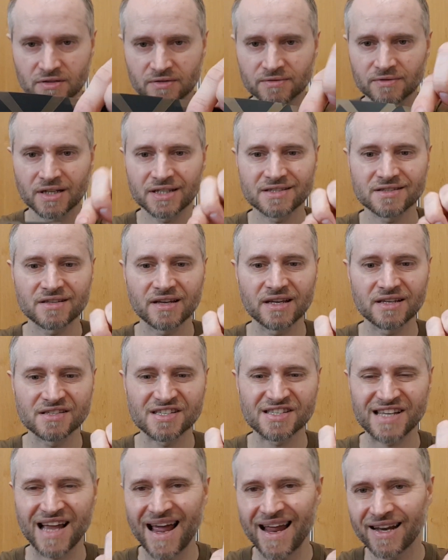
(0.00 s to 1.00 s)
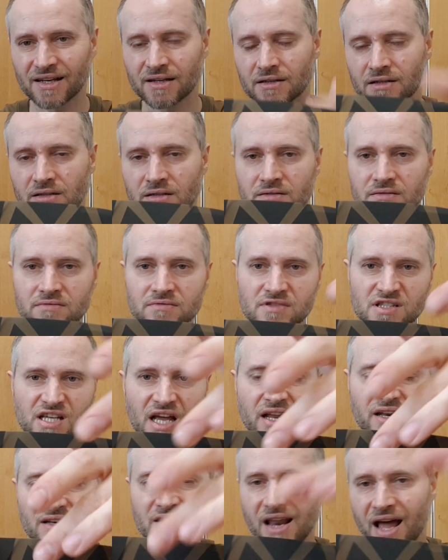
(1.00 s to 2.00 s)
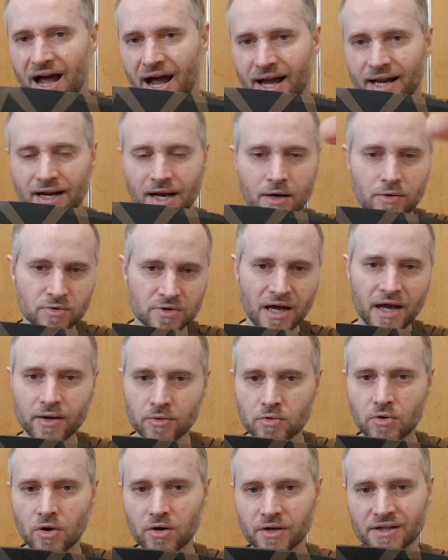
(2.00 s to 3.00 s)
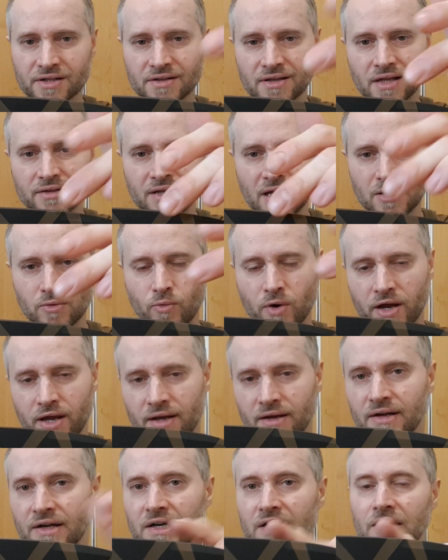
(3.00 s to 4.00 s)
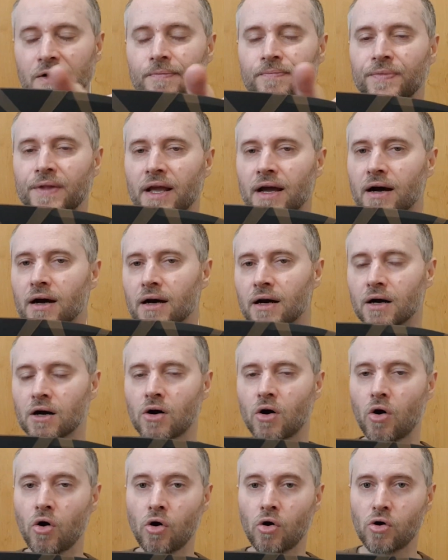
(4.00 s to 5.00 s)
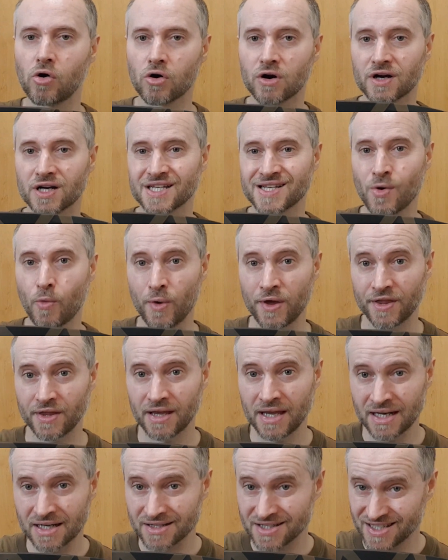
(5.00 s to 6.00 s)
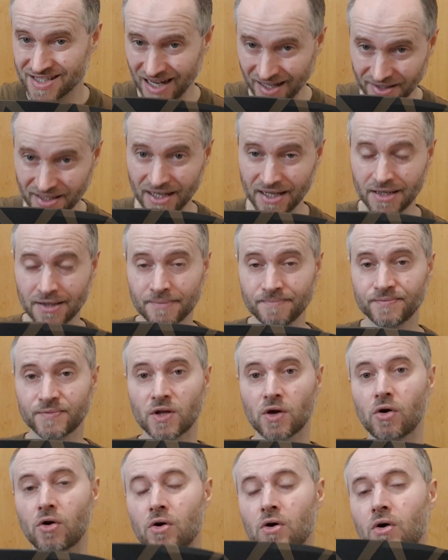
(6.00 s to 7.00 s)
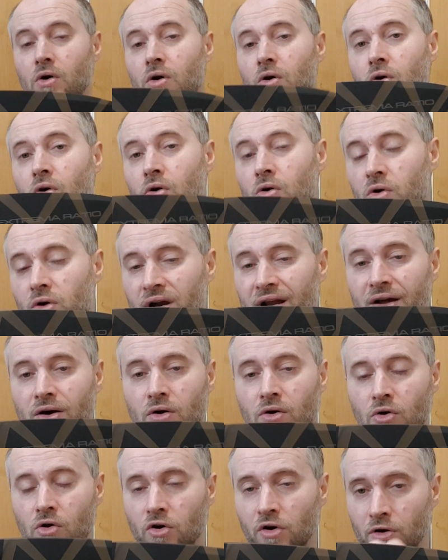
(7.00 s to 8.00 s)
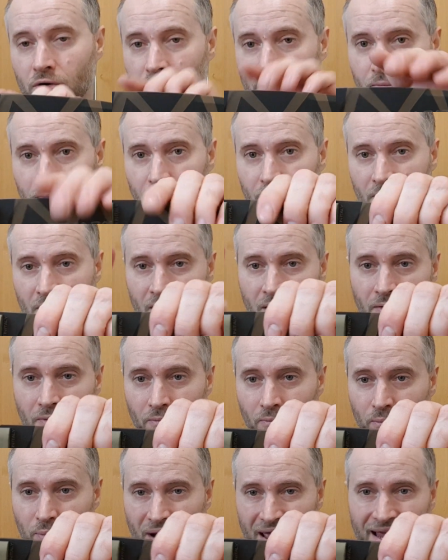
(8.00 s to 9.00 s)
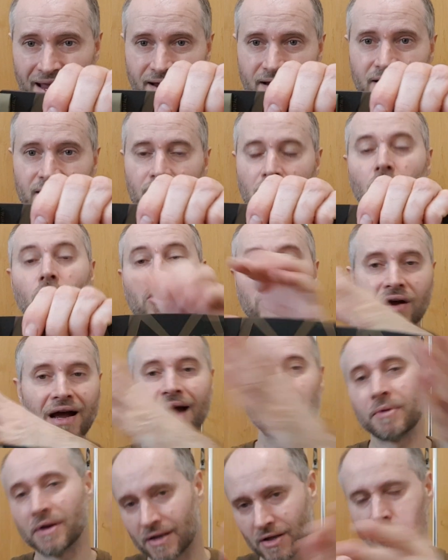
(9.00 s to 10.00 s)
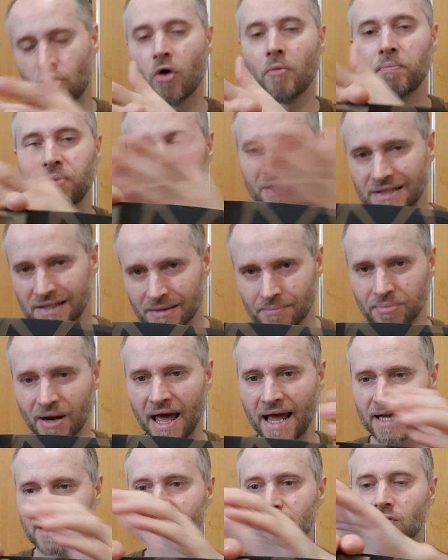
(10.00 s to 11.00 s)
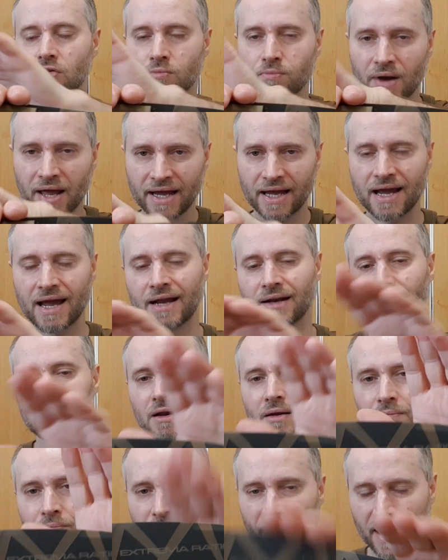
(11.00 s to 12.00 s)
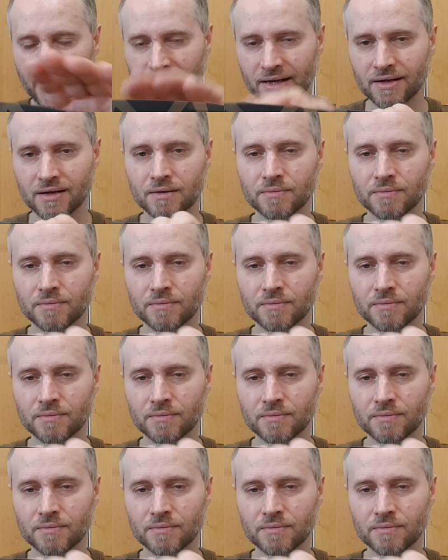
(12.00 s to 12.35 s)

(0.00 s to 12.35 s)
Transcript: let's say sand line. I call it that way, or in a satin, or black. Oh, I mean completely black. So black handle, black